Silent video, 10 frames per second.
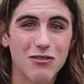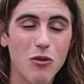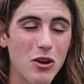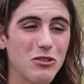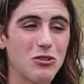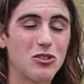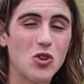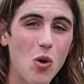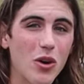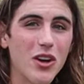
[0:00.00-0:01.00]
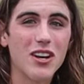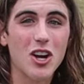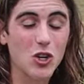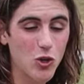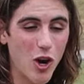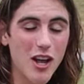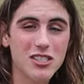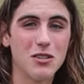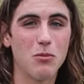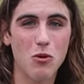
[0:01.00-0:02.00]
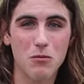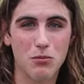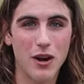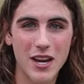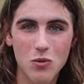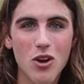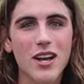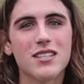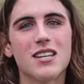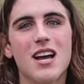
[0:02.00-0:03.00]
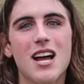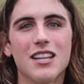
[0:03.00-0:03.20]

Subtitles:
foils are so good across the board brand-wise